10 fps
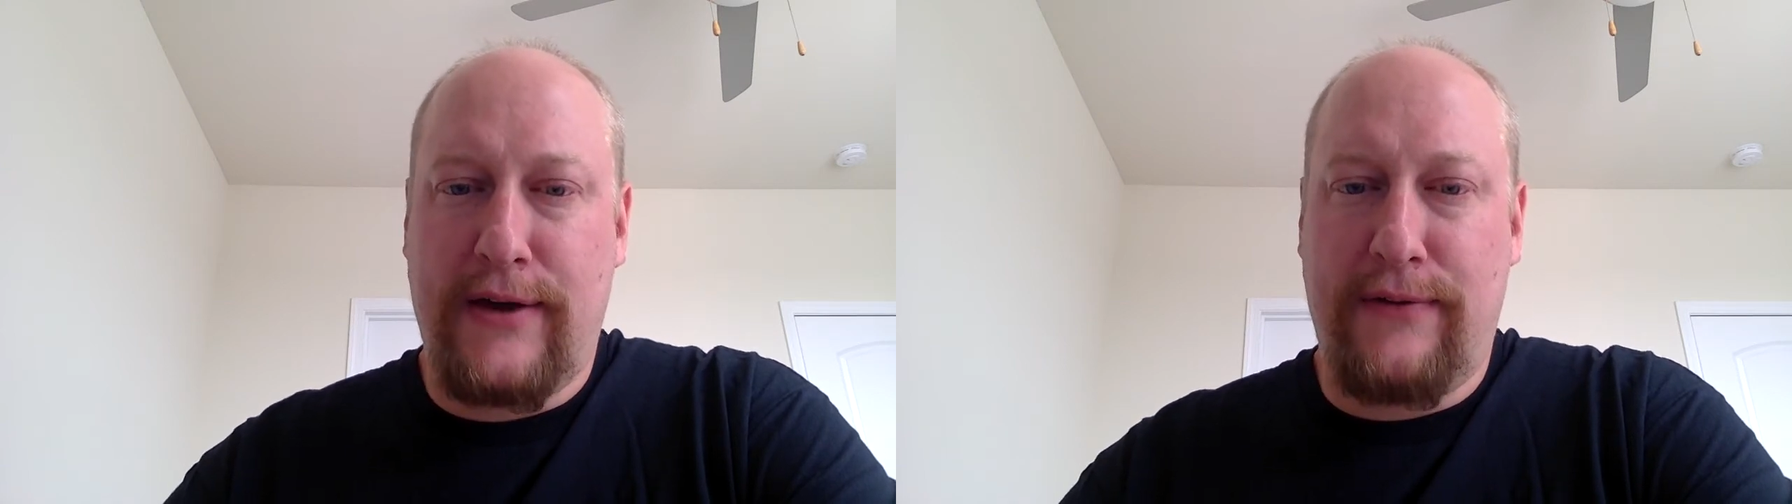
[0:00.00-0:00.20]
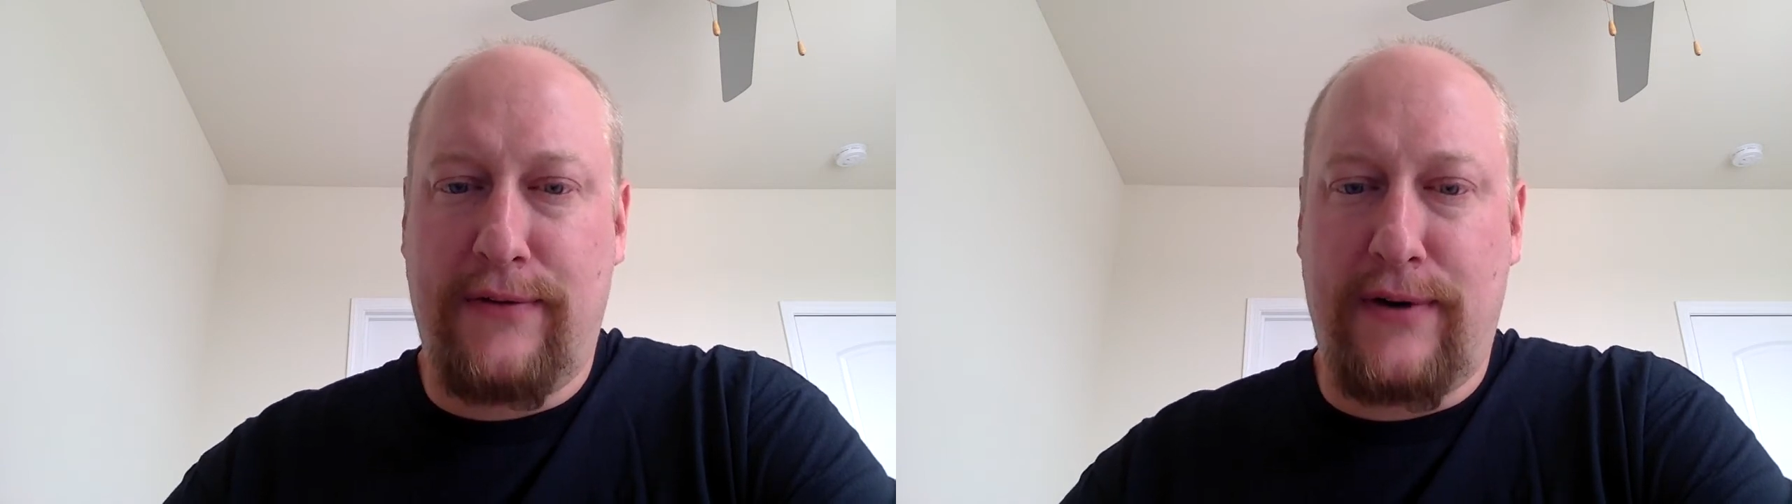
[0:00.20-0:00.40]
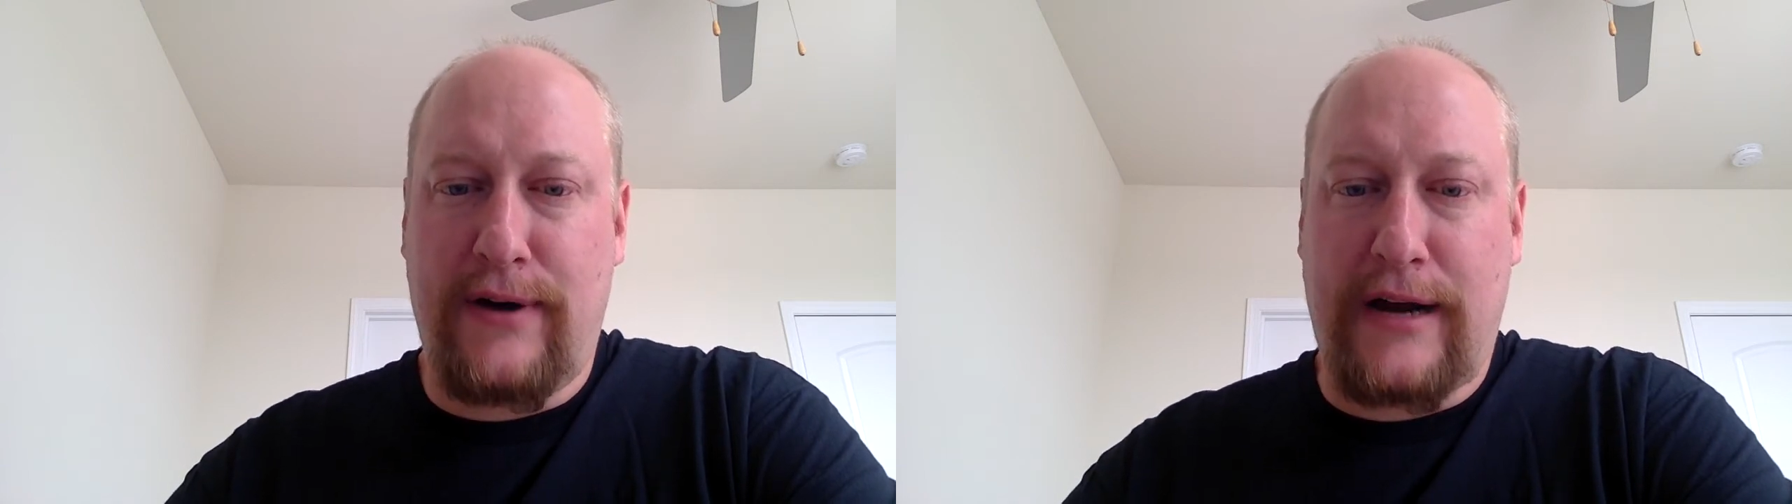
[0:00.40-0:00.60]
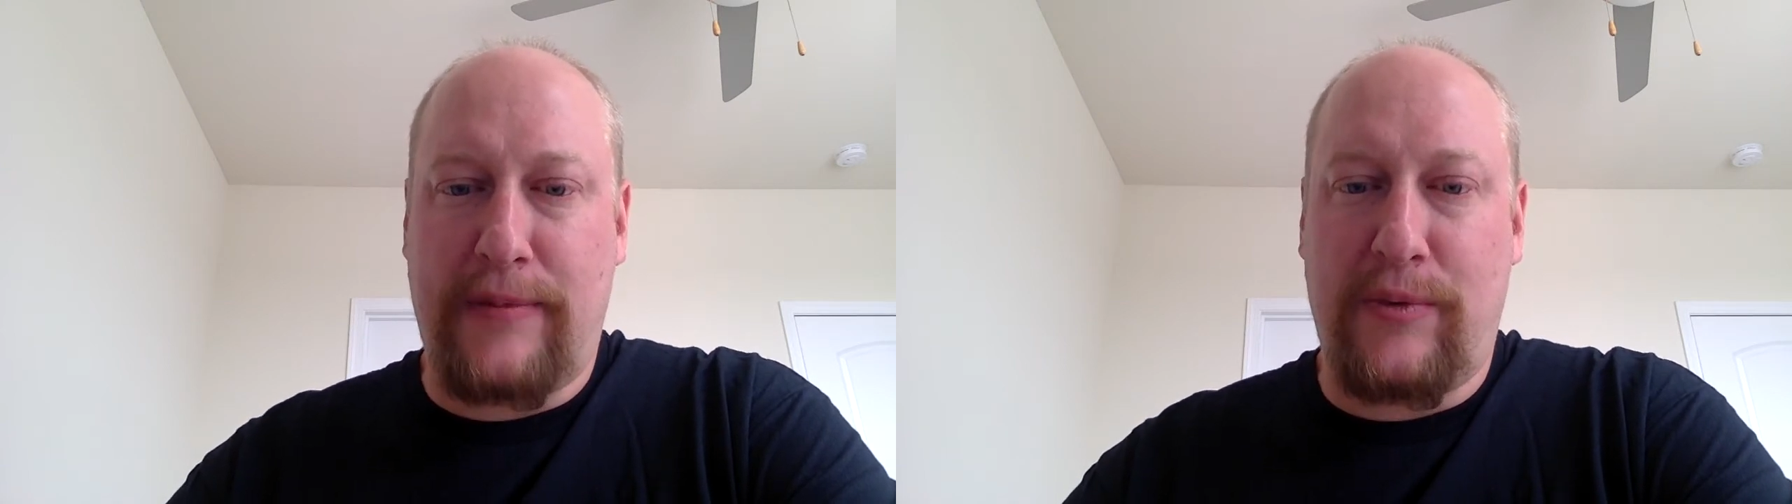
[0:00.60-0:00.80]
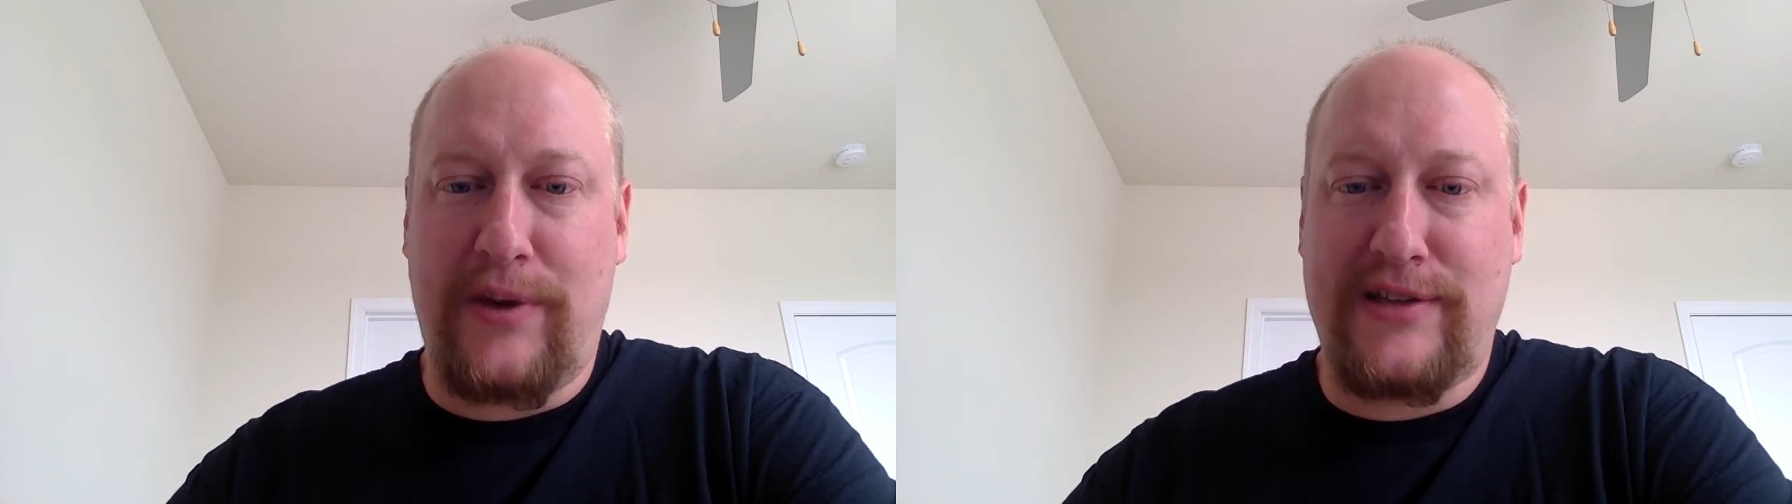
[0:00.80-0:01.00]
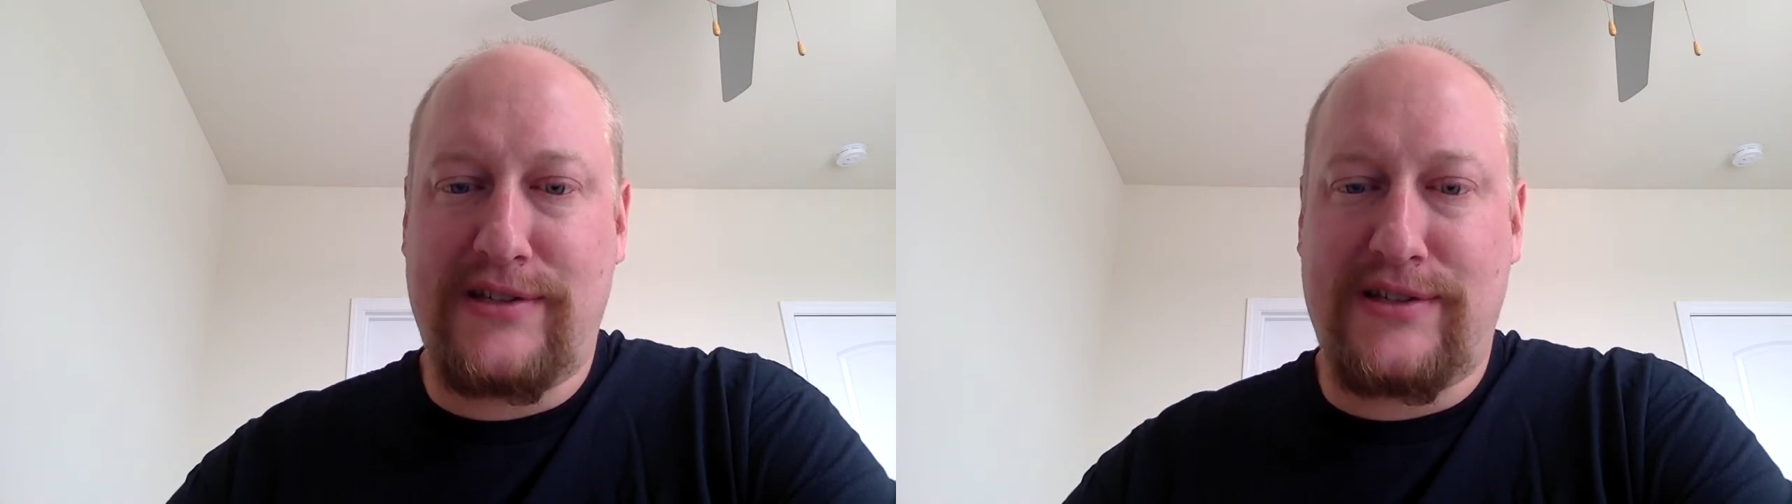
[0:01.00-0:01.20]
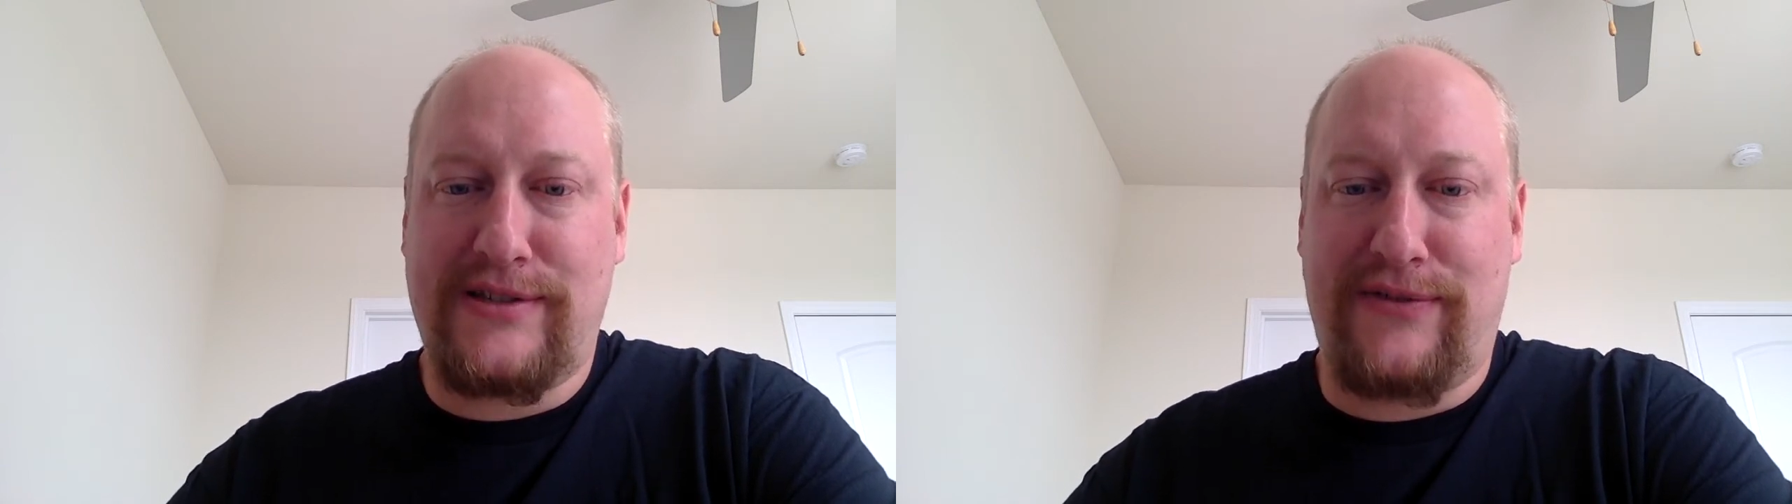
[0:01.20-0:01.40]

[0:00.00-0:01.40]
for a couple weeks